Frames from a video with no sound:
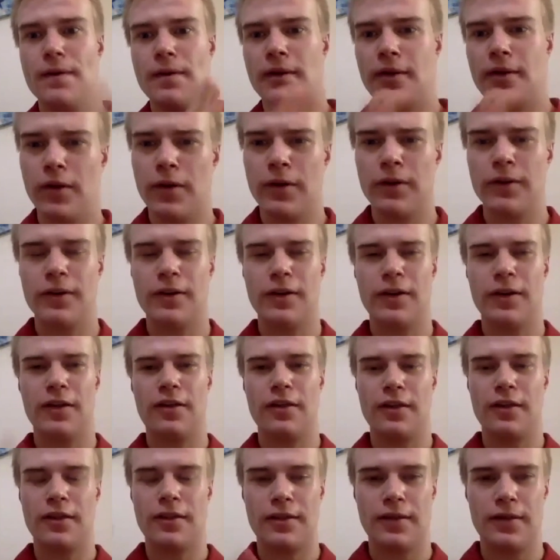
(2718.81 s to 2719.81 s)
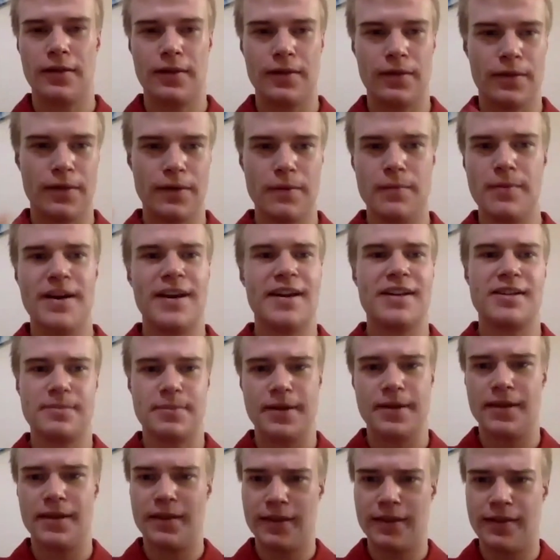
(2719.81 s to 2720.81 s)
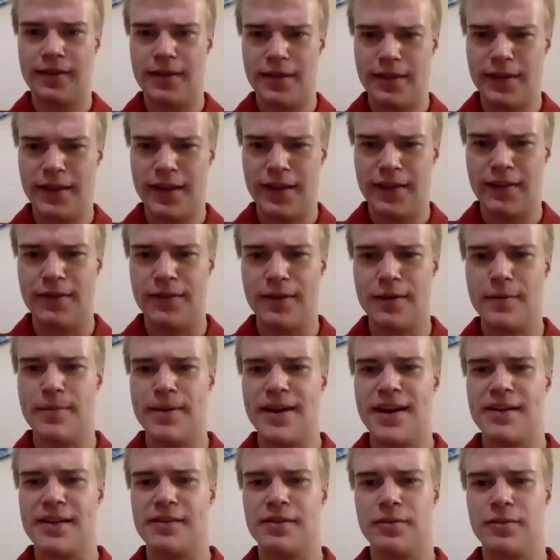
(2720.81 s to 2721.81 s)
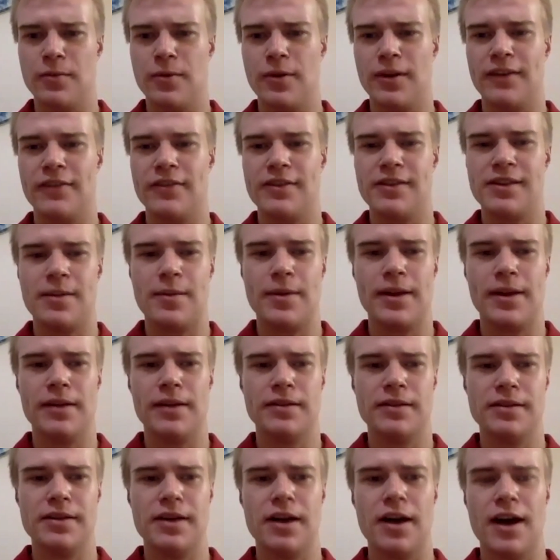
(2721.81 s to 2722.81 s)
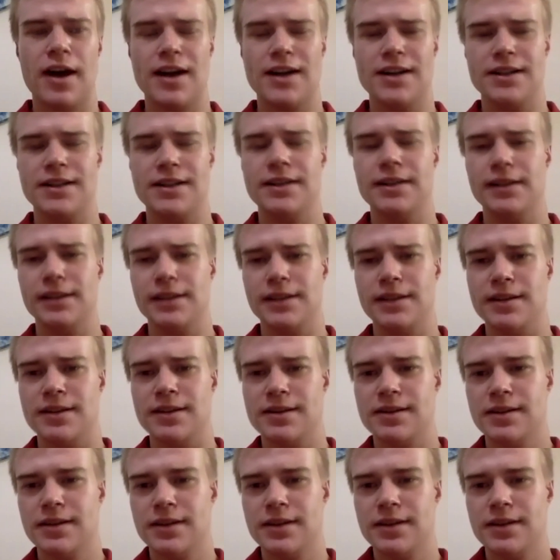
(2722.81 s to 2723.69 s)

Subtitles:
not the best, but the best of whatever someone else's ideal is.